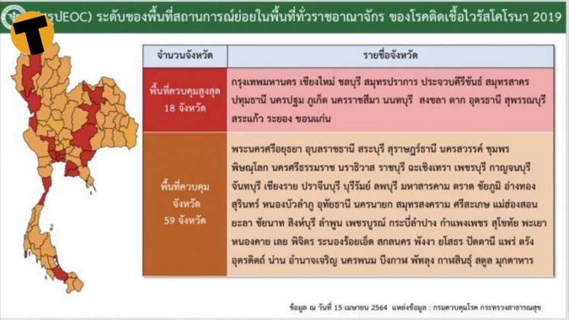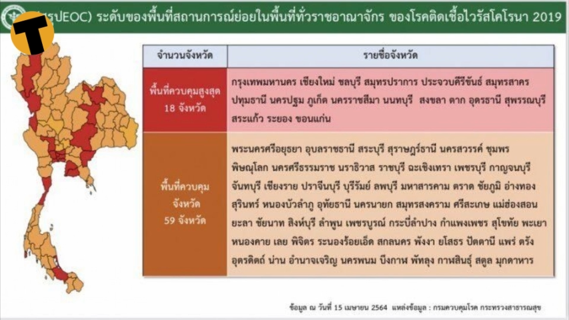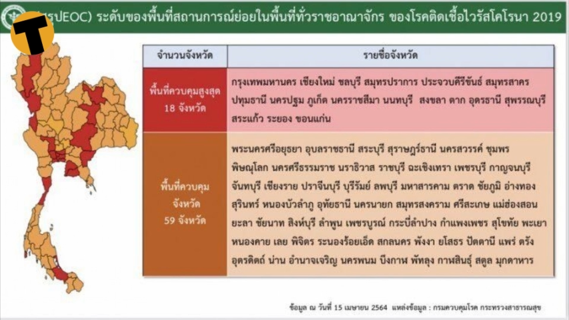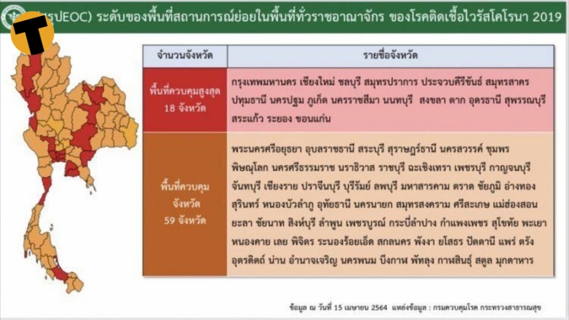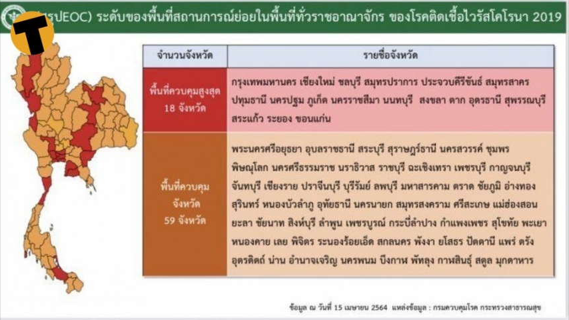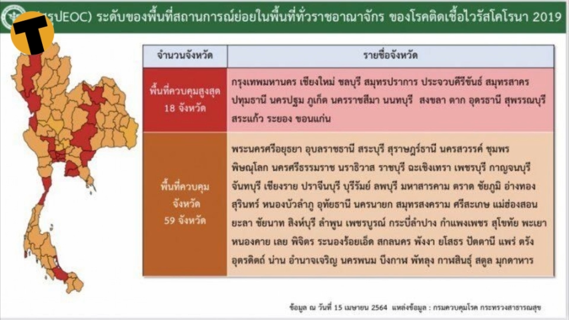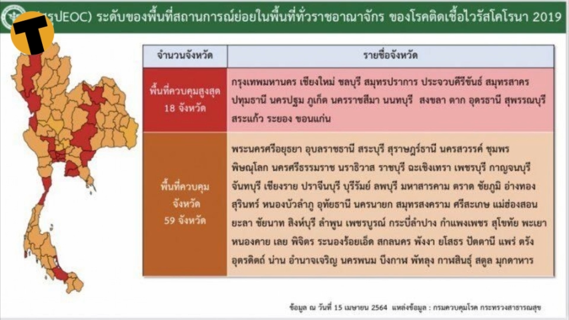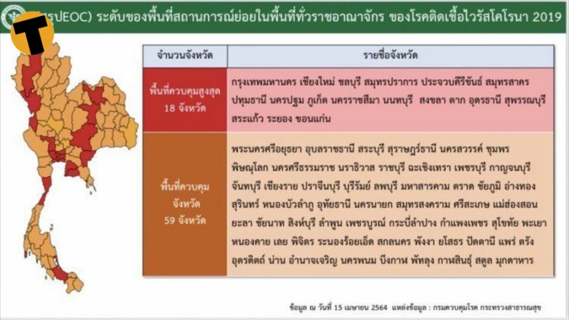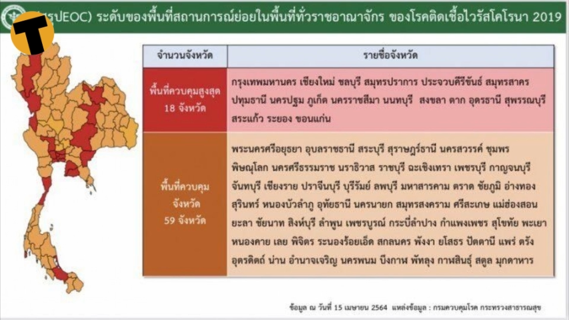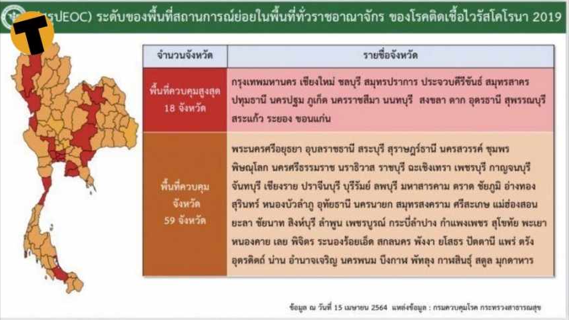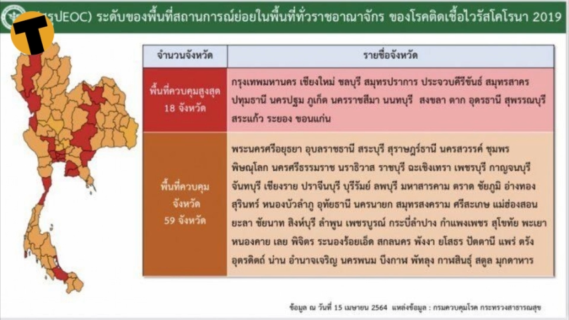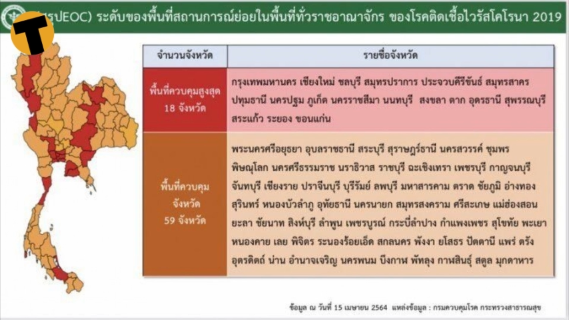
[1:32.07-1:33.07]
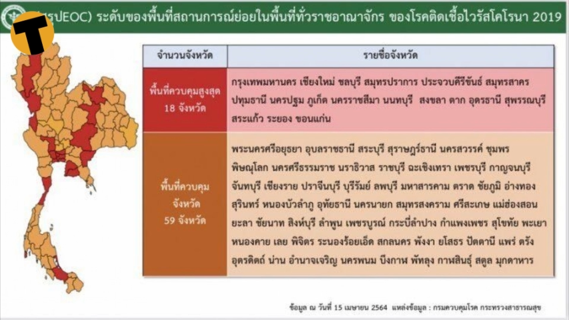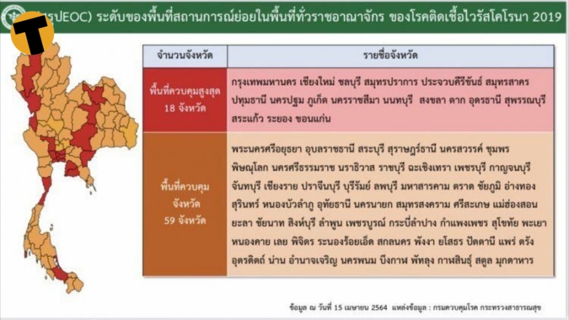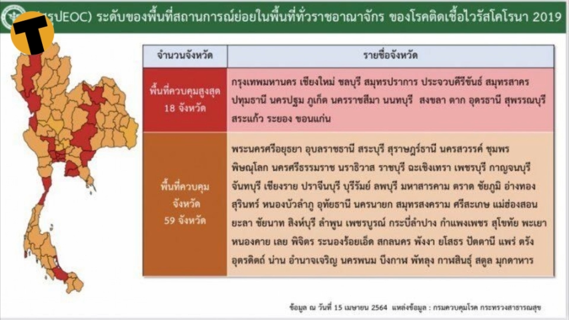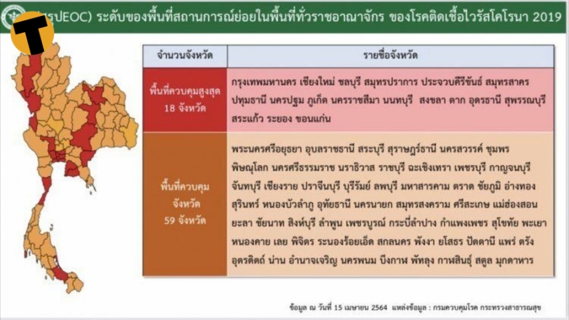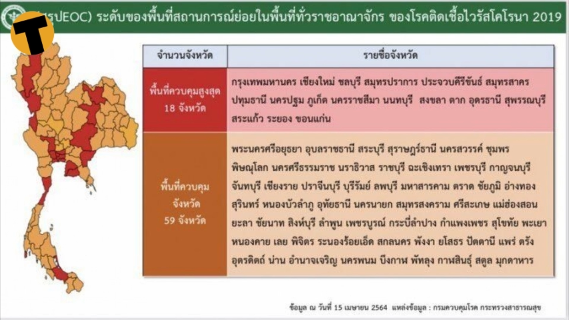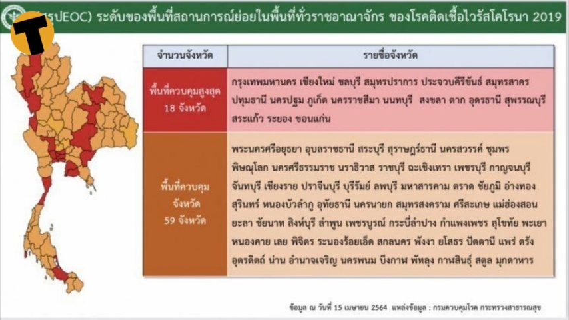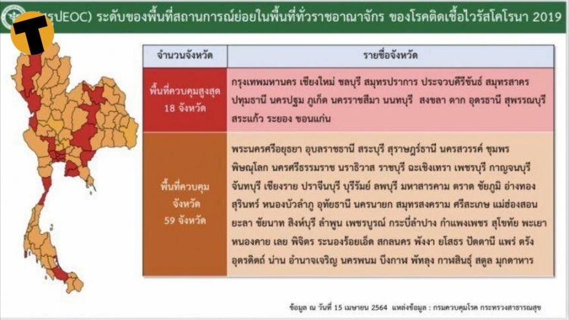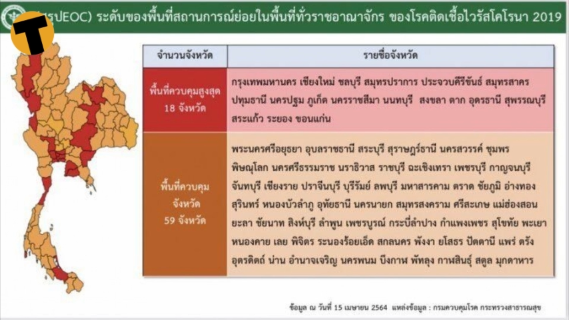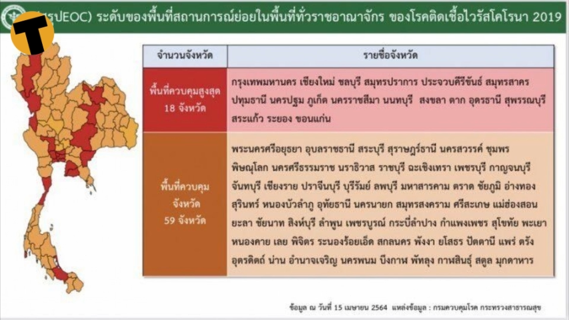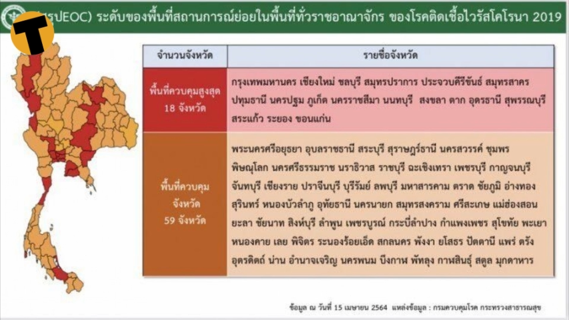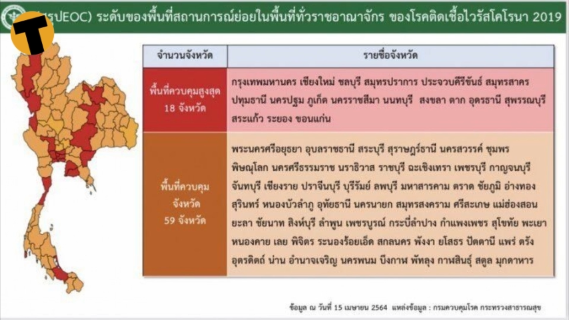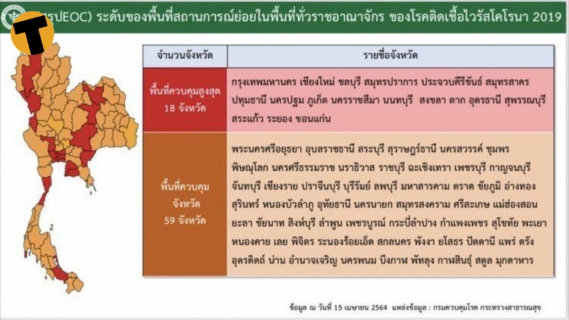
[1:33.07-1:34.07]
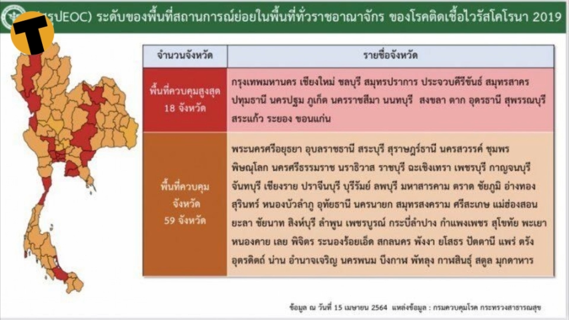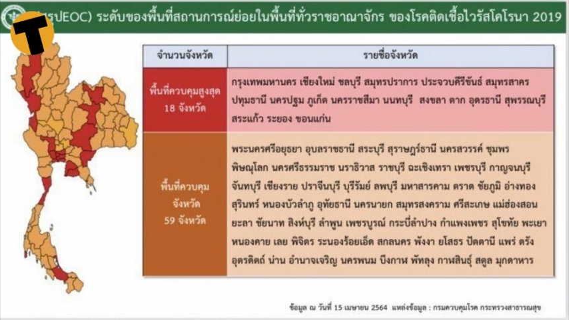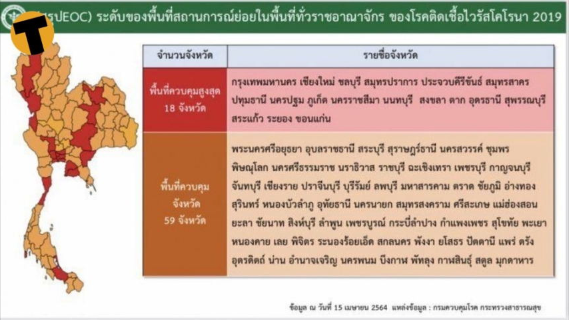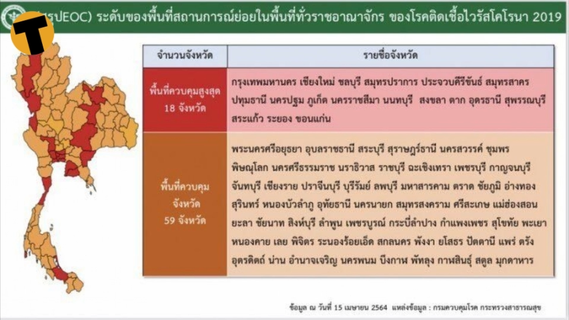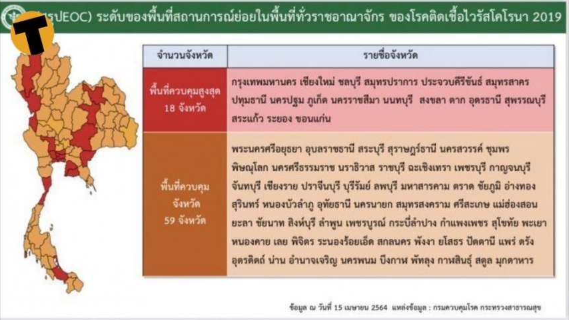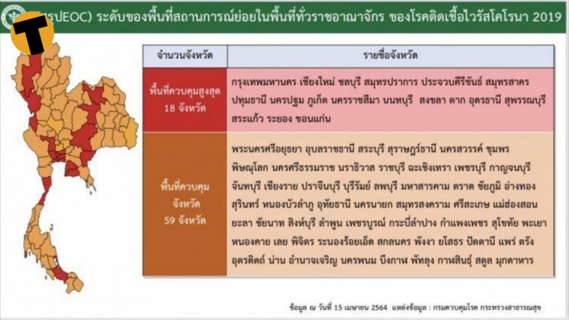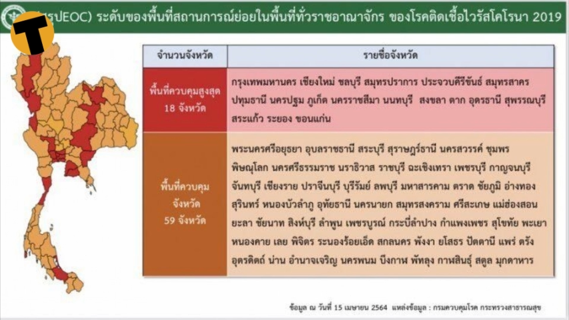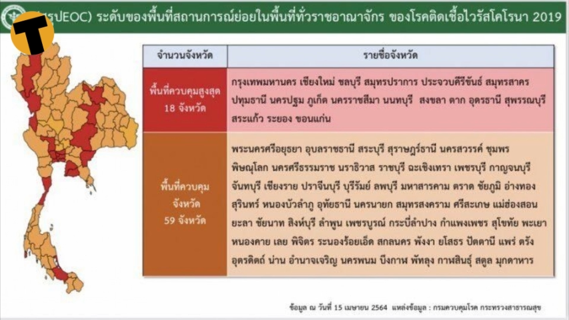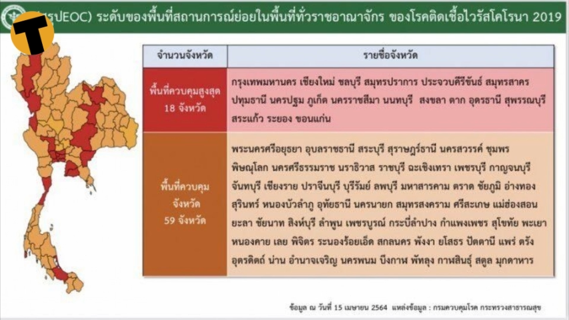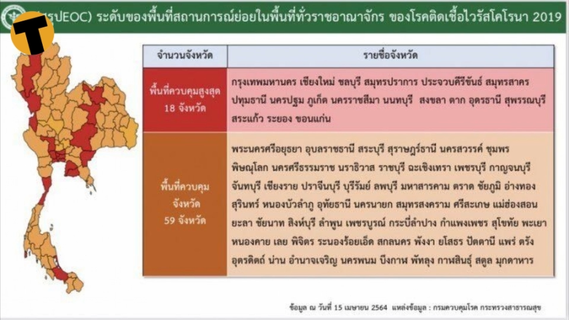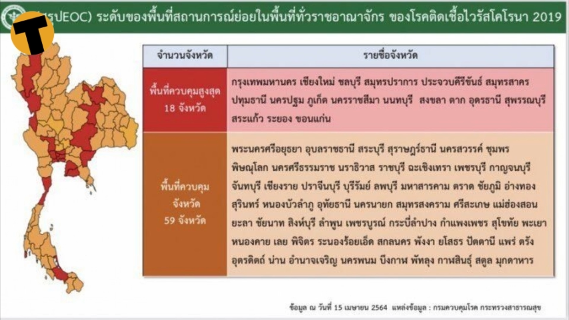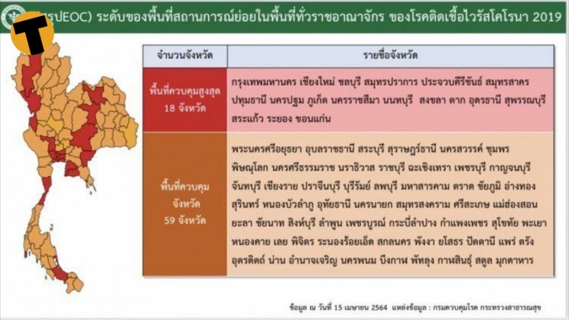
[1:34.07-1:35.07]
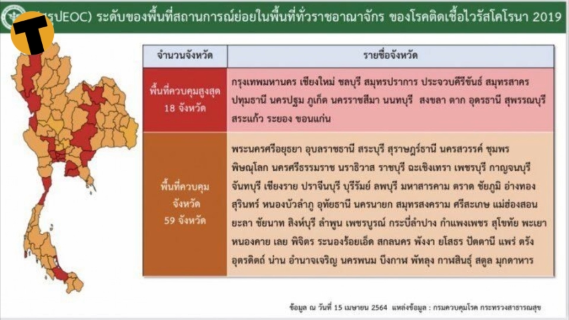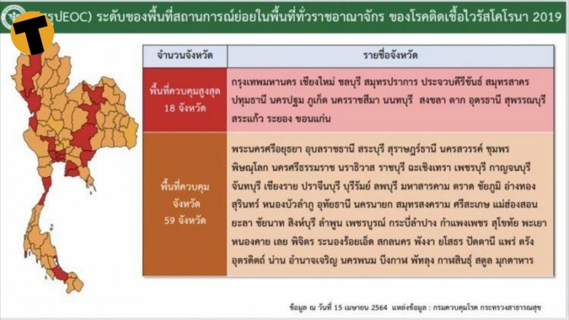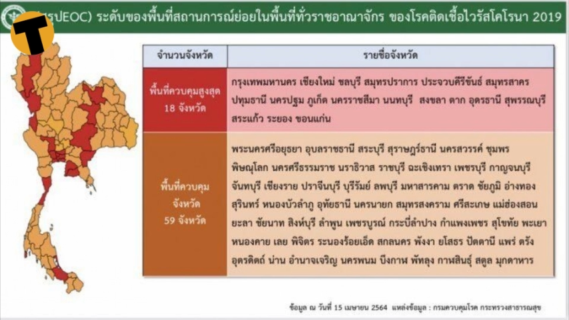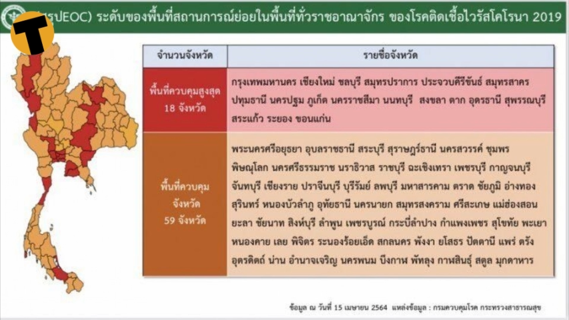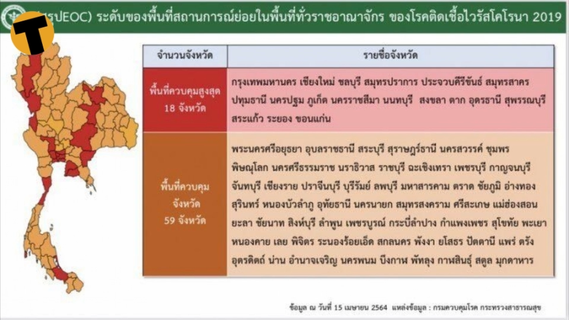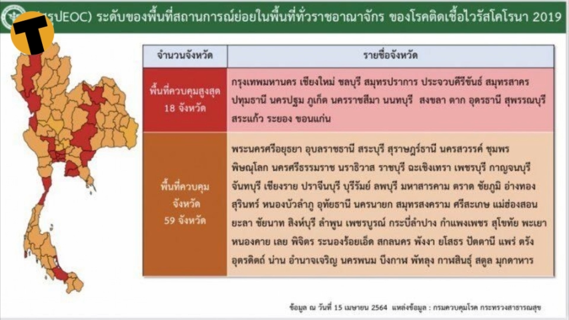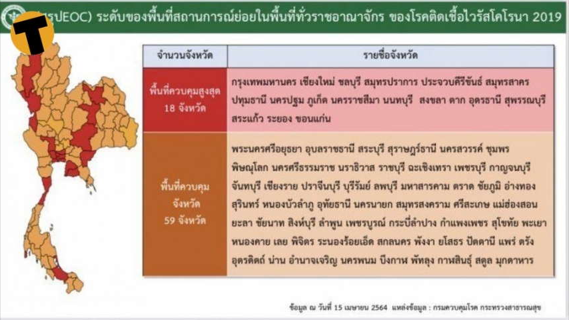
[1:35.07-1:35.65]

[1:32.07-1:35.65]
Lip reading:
Nobody's mouth can be seen.